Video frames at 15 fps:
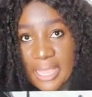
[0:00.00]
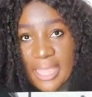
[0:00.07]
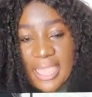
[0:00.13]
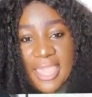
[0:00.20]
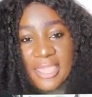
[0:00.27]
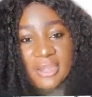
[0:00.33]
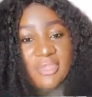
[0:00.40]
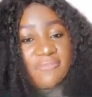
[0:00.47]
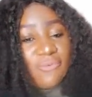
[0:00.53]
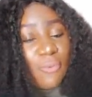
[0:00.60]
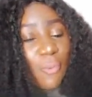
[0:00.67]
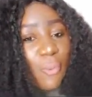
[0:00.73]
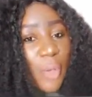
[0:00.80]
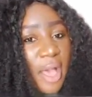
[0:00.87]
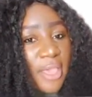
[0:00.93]
And
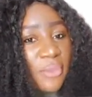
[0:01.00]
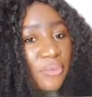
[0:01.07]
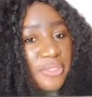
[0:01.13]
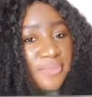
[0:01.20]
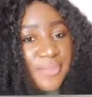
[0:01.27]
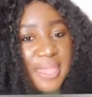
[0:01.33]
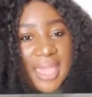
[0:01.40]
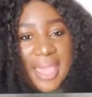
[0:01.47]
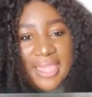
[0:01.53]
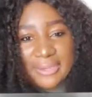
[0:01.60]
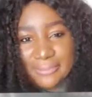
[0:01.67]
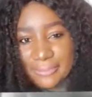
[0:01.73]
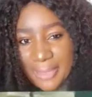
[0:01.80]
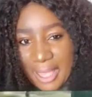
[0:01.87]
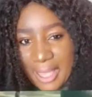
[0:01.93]
even while he was
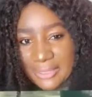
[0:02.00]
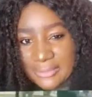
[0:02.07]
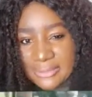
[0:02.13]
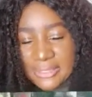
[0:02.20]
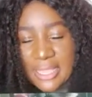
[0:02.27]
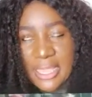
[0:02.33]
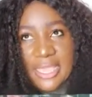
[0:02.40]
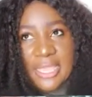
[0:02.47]
behind bars,